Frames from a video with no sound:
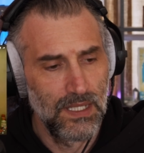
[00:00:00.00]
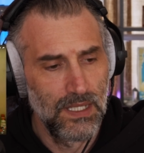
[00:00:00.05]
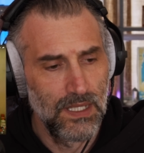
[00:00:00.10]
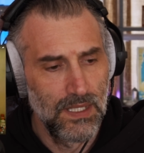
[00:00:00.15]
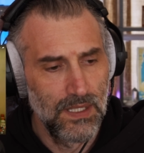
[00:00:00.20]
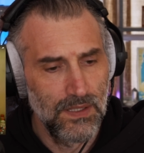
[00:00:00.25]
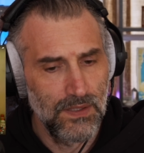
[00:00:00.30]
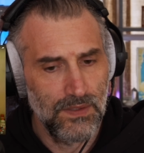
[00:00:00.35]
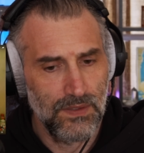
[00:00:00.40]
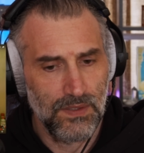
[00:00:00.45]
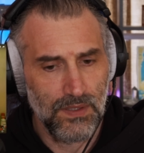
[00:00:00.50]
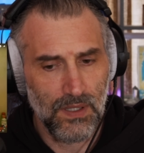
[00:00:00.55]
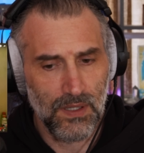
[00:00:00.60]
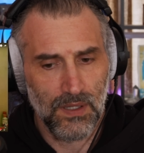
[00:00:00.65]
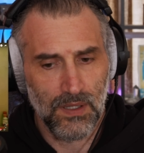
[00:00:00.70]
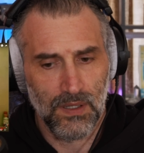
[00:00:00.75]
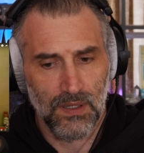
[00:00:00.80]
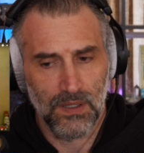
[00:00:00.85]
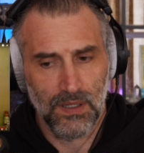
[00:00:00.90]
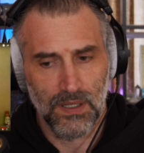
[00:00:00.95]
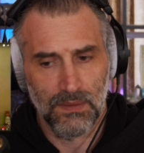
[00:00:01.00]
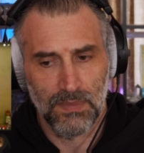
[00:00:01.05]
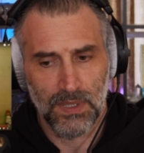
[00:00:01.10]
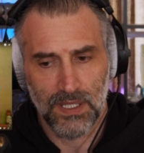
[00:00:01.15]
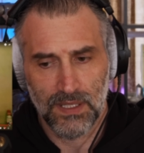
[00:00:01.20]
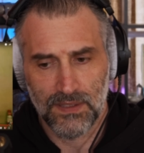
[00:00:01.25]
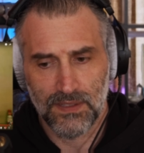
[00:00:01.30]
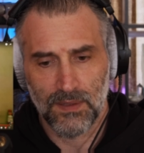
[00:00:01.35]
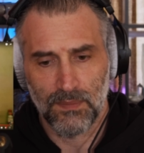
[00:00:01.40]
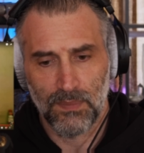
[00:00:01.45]
So, but
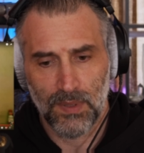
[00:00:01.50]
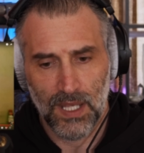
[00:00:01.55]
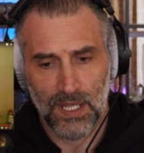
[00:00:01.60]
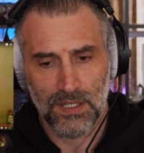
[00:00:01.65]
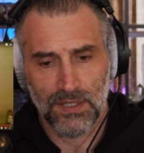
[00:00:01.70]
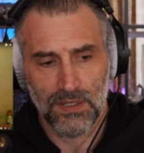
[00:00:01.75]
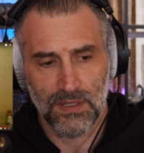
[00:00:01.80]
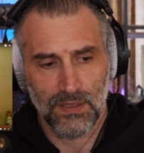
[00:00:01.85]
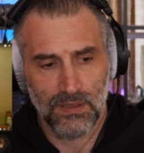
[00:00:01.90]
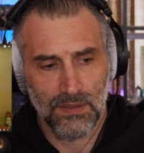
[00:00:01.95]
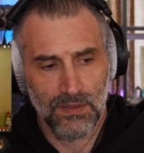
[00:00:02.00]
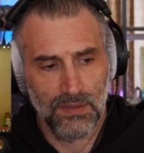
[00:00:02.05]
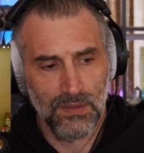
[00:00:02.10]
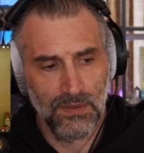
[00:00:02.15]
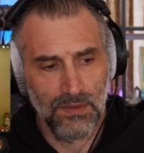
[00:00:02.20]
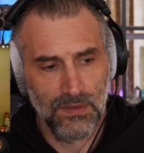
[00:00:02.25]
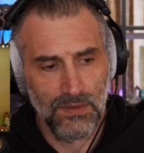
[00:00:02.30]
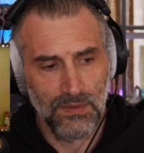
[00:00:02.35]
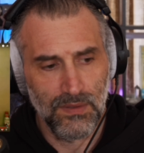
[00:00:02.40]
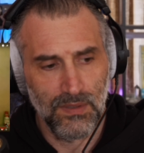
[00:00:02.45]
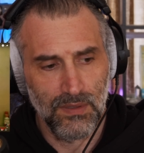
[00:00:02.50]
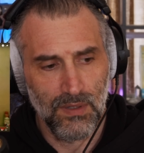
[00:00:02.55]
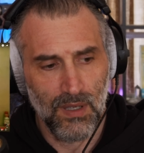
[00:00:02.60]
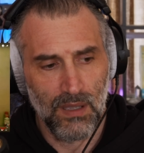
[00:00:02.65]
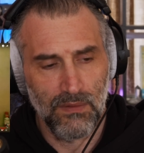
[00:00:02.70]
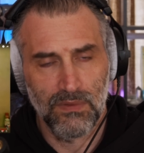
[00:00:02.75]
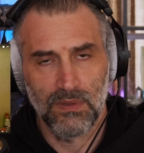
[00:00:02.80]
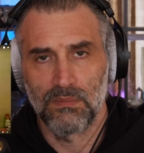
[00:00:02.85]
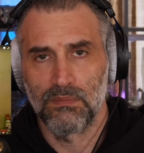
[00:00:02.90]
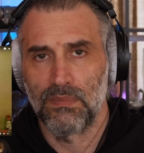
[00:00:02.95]
it's a pleasure to
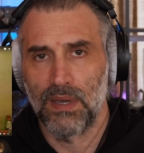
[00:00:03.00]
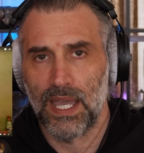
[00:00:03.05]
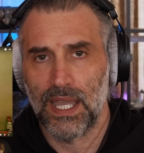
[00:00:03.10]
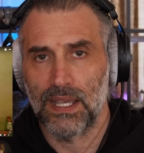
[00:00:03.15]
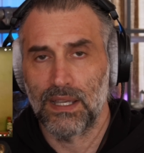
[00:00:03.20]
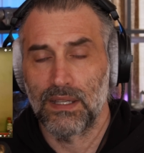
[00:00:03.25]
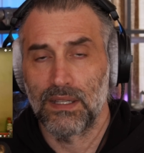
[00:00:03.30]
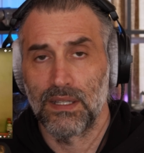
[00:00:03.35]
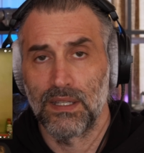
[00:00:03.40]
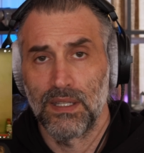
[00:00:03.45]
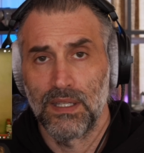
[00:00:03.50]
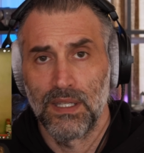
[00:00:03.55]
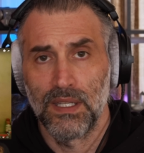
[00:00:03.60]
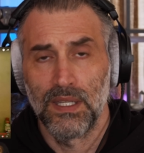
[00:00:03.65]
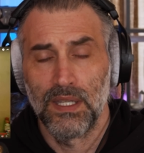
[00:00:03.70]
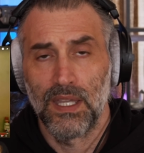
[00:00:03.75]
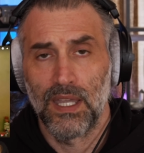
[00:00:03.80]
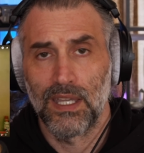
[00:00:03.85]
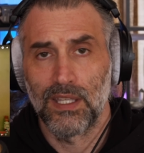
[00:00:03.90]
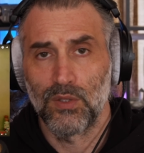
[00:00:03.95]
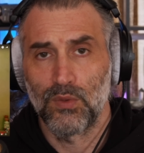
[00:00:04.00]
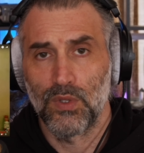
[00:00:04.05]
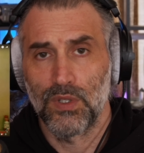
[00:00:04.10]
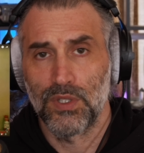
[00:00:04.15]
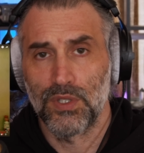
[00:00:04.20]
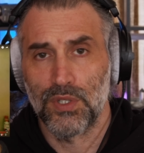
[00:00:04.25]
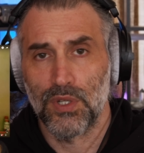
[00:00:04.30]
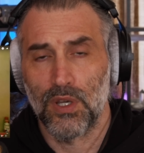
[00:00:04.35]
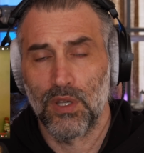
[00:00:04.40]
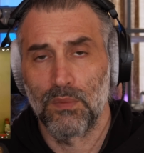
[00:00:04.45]
have him back and to
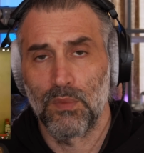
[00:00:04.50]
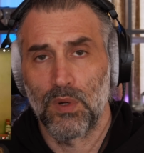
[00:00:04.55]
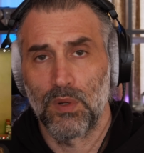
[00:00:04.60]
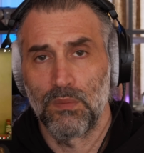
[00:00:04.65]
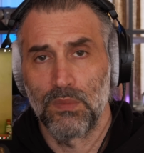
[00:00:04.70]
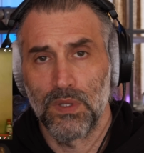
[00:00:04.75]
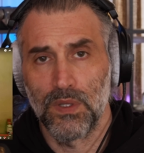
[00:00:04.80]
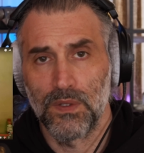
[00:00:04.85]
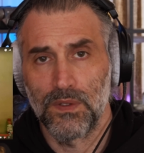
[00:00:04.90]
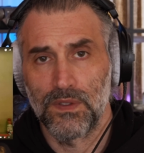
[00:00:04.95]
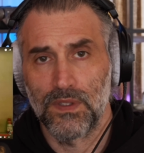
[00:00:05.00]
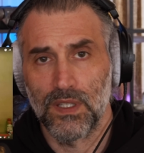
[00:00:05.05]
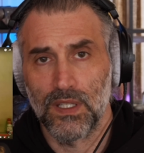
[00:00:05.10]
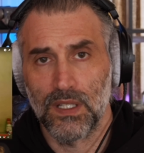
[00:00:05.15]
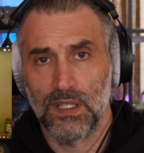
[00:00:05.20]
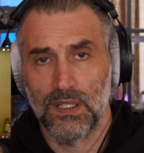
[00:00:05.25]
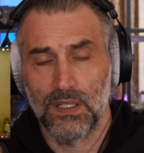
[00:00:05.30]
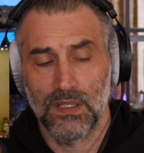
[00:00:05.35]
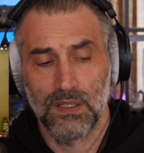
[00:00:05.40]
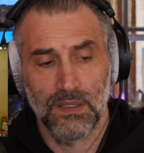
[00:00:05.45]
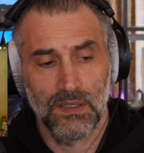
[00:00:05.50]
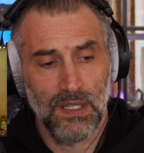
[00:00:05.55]
enjoy more music.